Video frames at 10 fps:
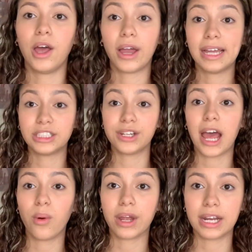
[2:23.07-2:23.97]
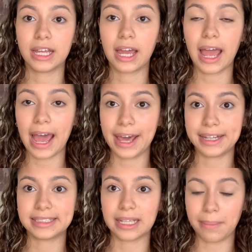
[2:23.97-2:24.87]
Okay, so now we're gonna add
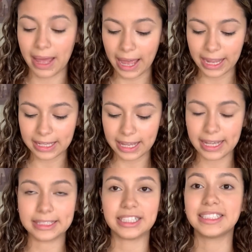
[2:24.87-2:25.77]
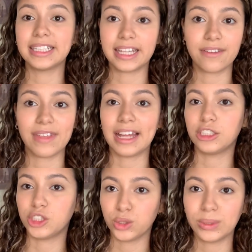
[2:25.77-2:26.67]
some highlight just to give that
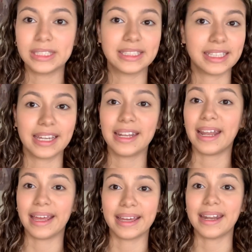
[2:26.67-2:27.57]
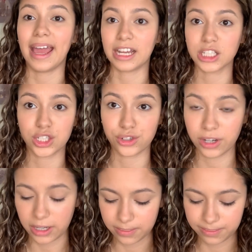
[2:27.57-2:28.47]
dewy skin like an
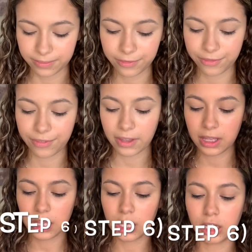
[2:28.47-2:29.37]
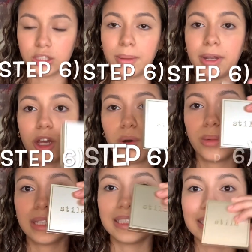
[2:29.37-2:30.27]
extra oomph. So I'm gonna go in
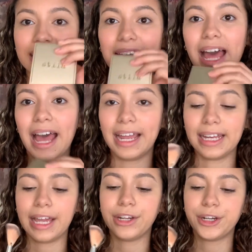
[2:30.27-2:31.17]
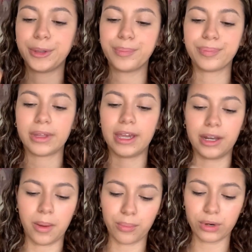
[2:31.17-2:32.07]
with the Stila highlighter in
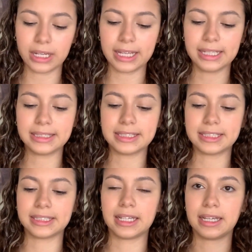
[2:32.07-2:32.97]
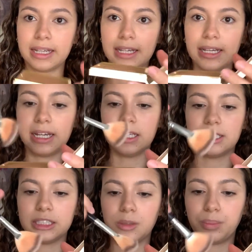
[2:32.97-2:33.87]
Brilliance.
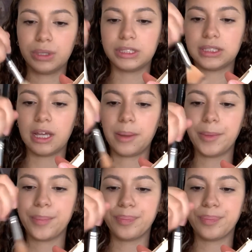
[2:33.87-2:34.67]
Just put some